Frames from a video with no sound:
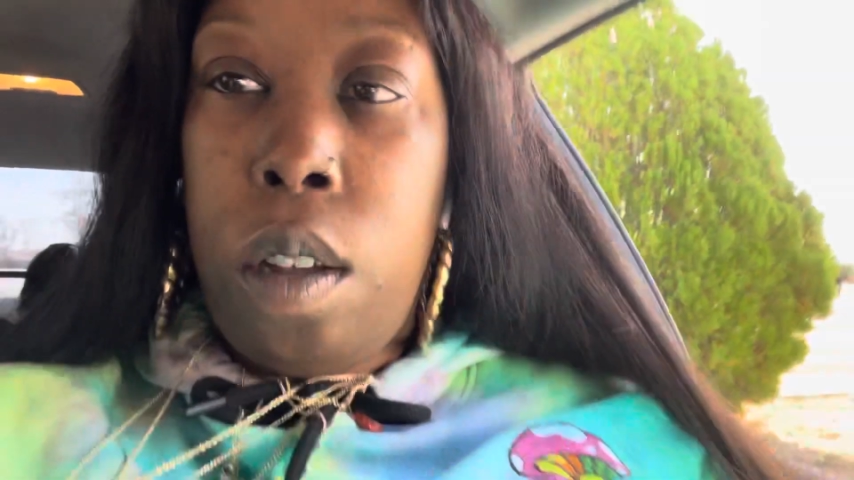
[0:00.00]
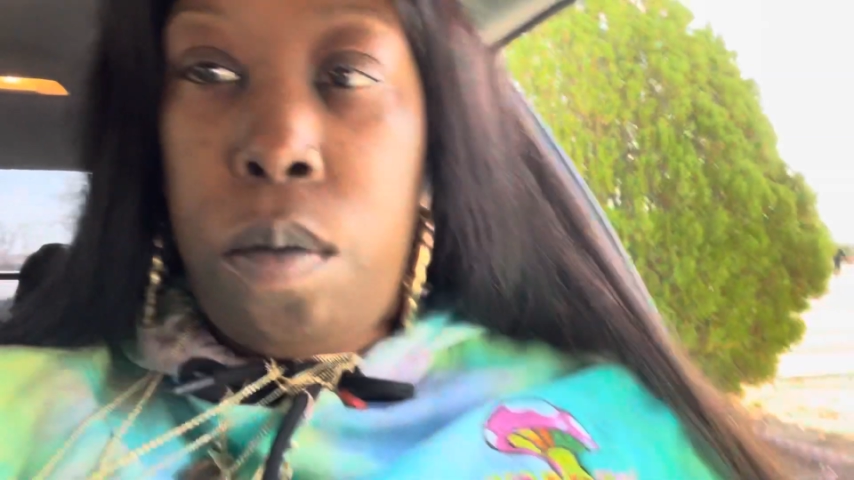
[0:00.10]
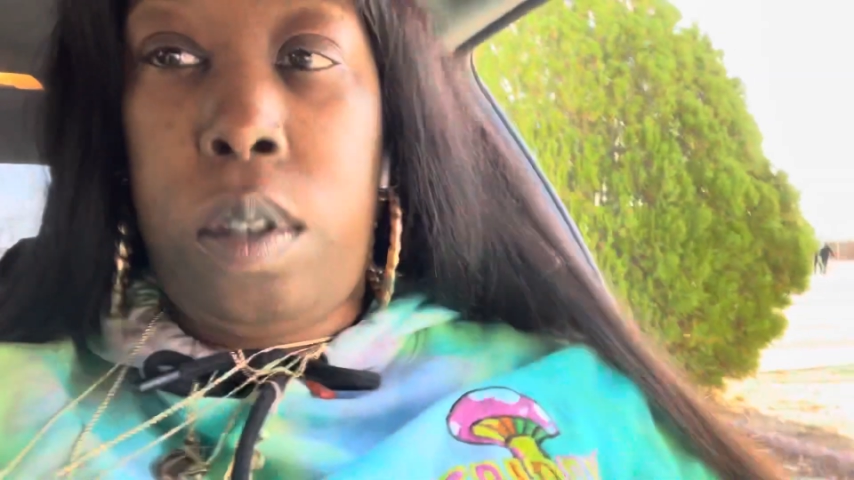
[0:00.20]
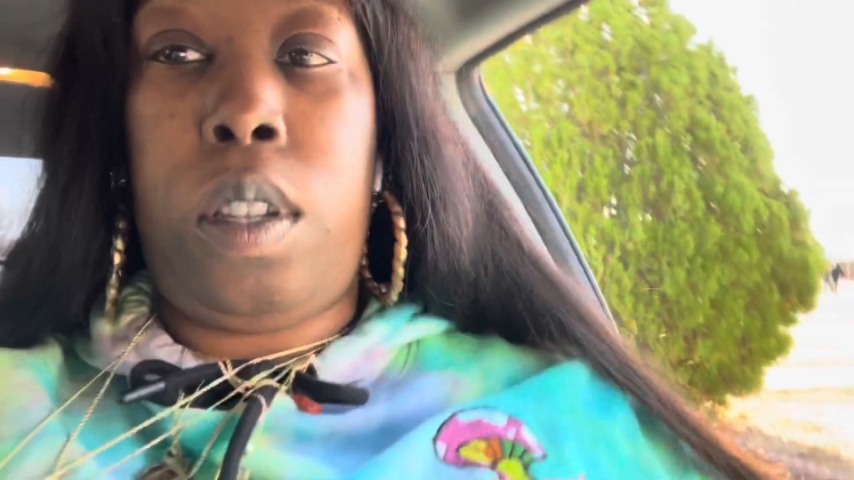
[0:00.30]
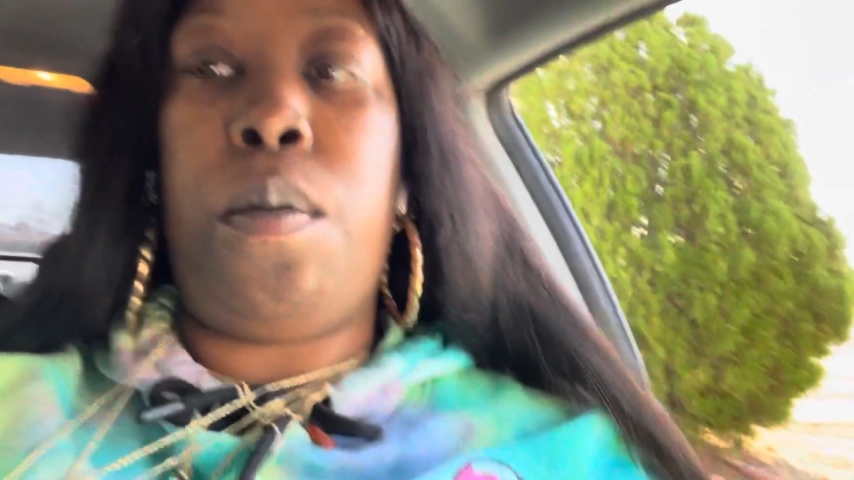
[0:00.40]

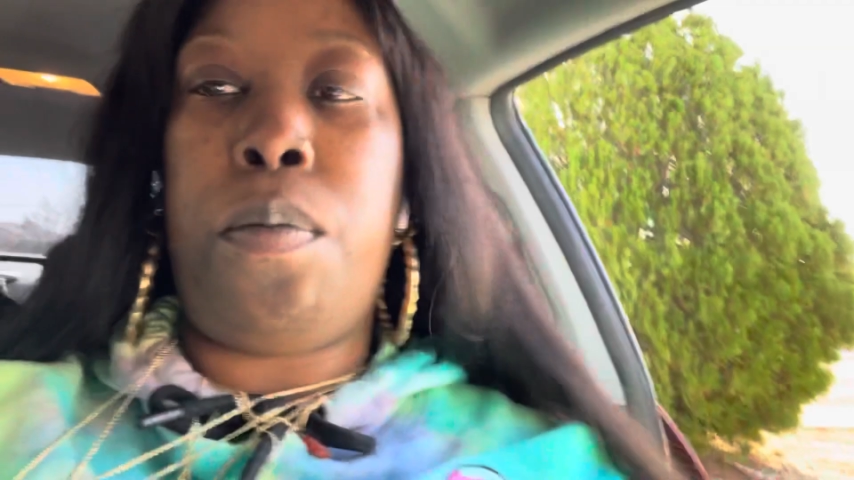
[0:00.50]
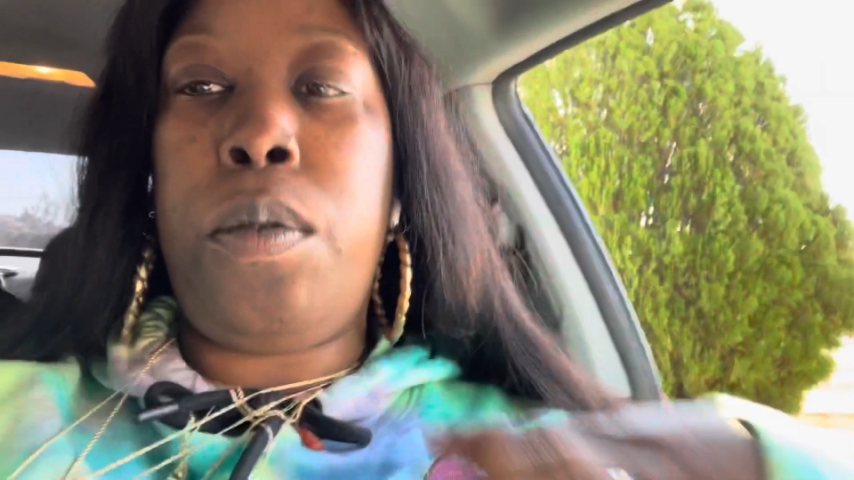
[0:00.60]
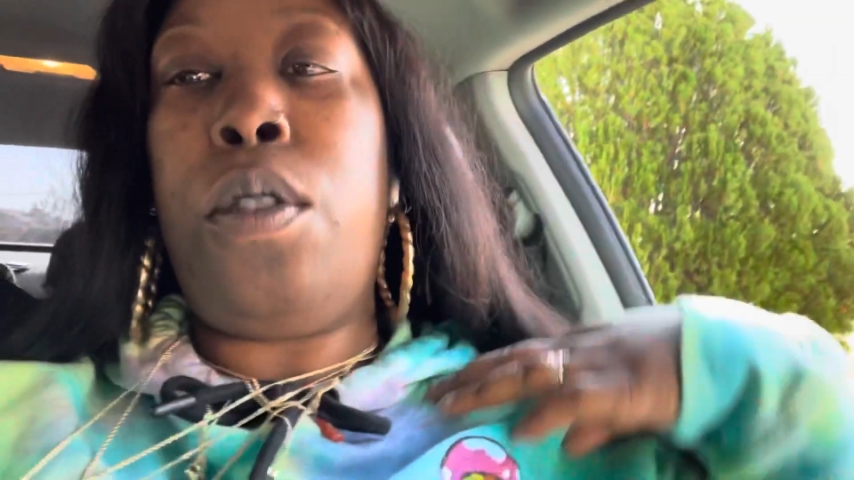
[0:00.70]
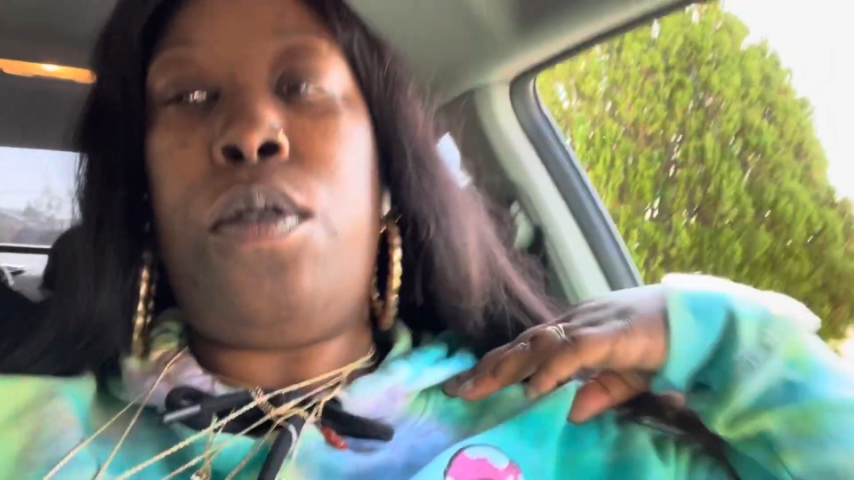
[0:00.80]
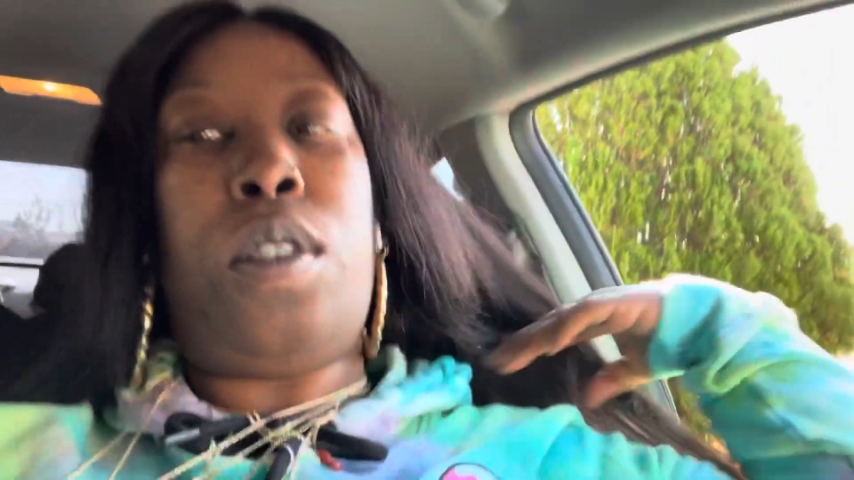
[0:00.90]
What's up,
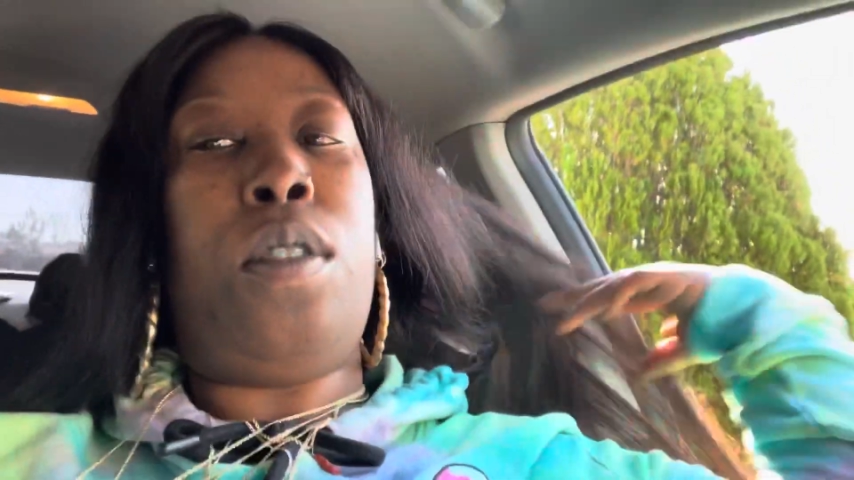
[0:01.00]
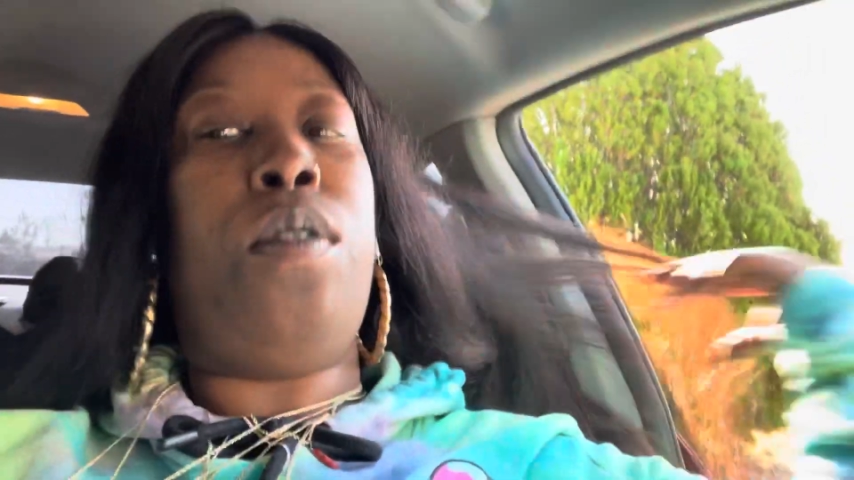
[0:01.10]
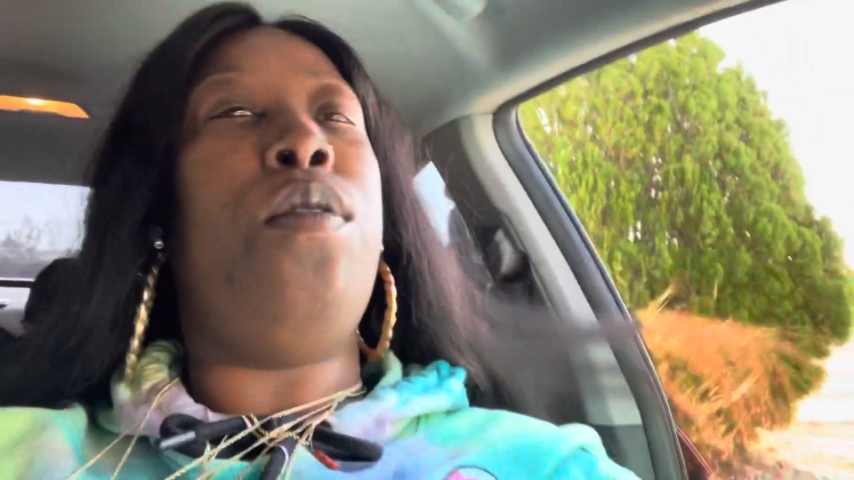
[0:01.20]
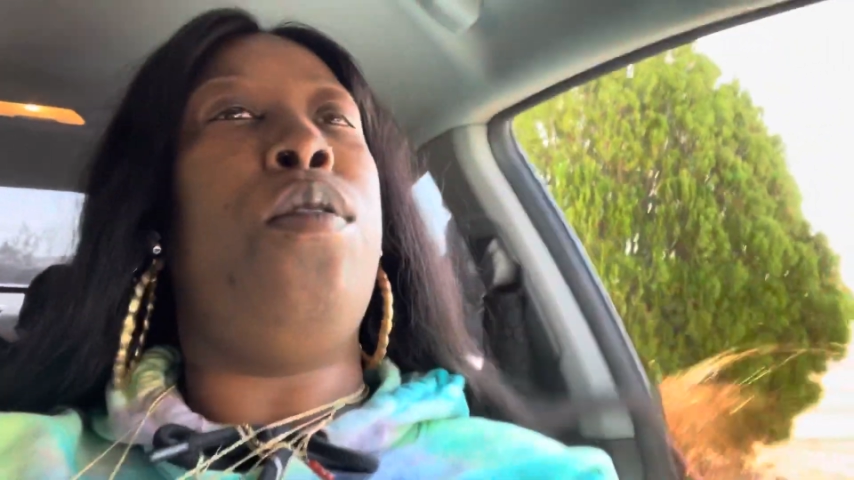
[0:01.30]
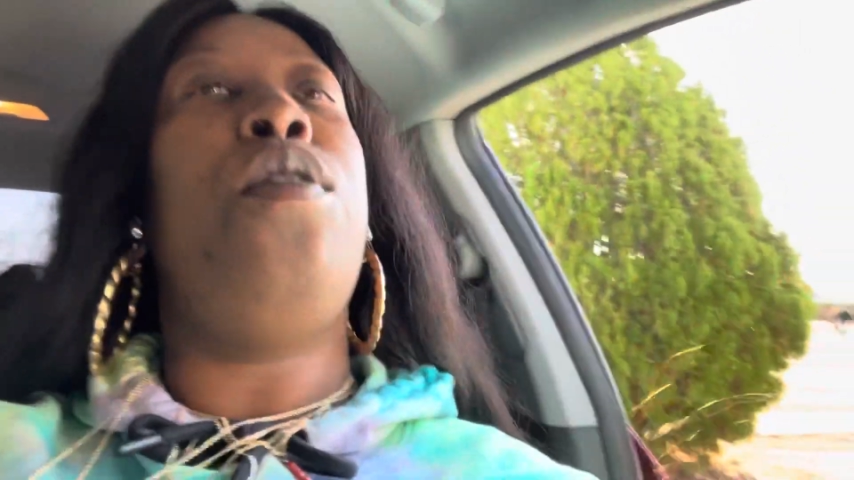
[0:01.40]

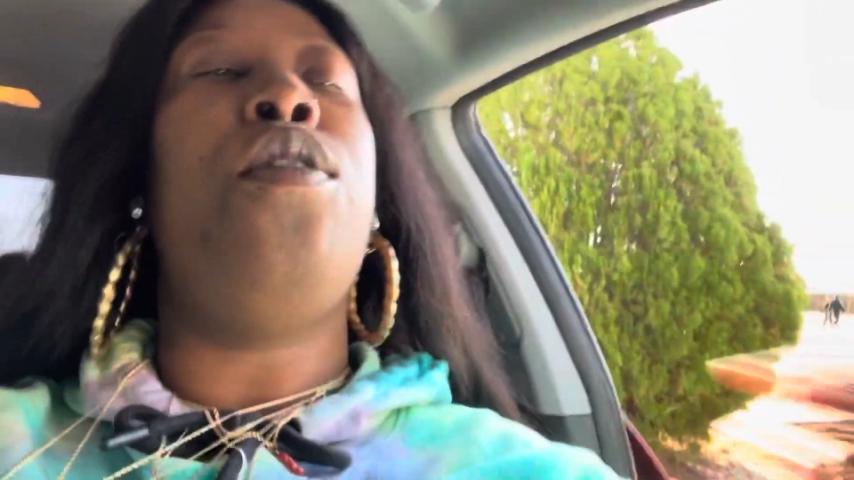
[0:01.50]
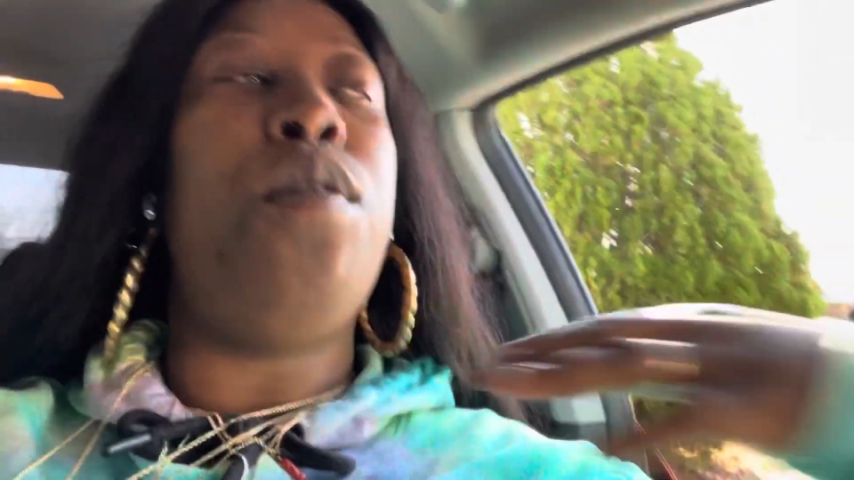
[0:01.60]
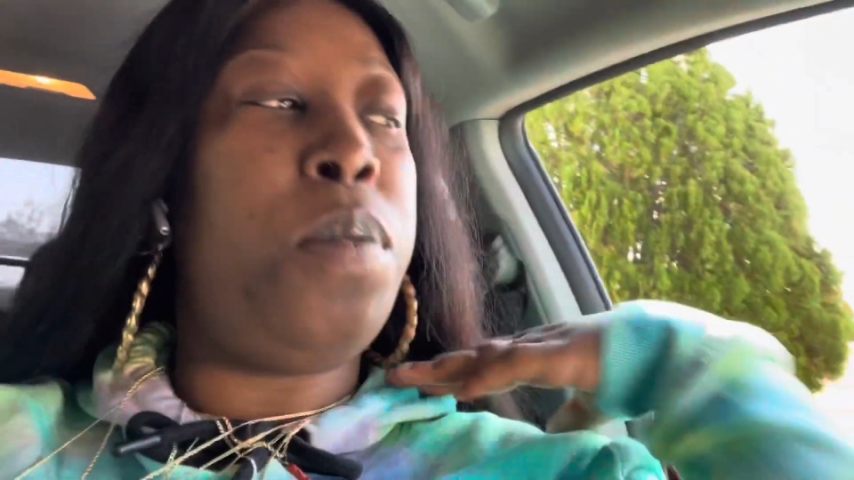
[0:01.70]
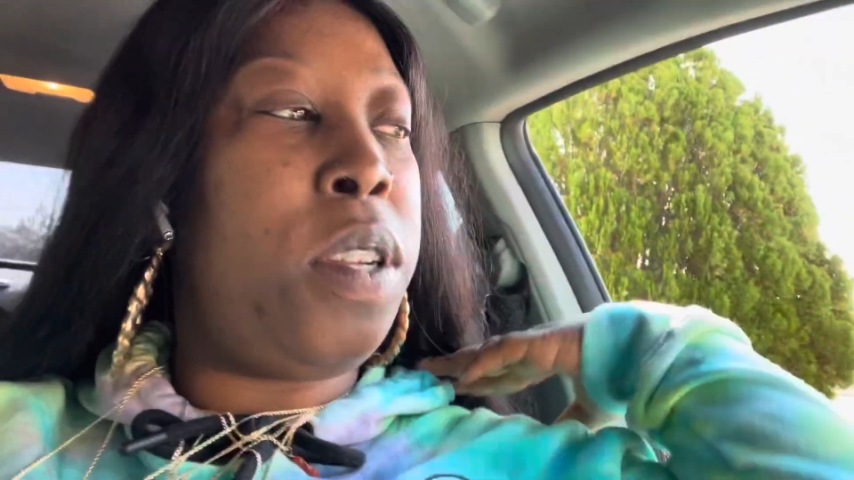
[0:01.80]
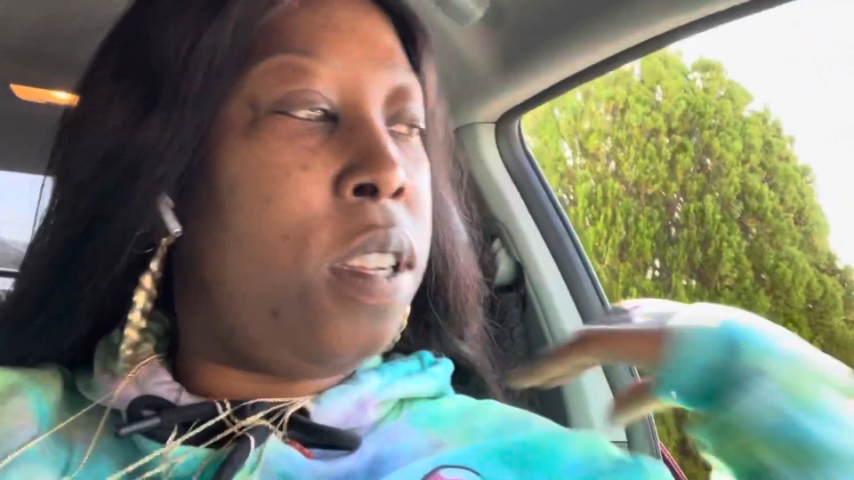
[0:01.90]
YouTube?